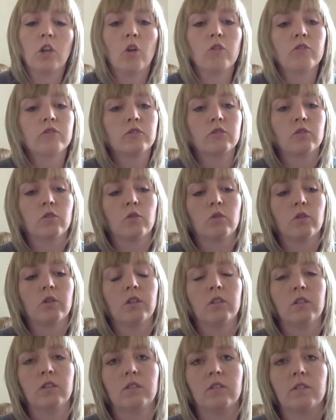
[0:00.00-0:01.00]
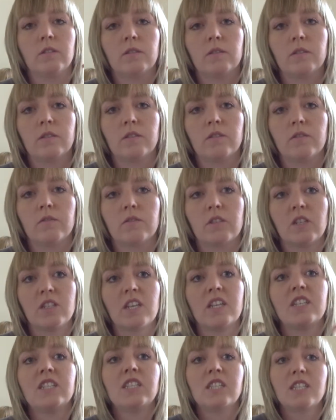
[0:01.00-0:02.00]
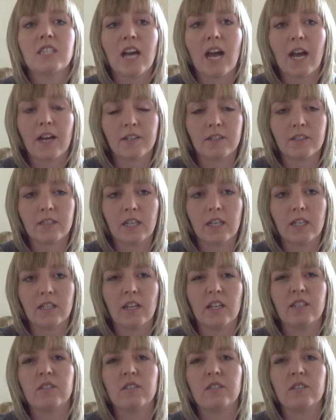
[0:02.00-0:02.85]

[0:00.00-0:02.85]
Also, since I started,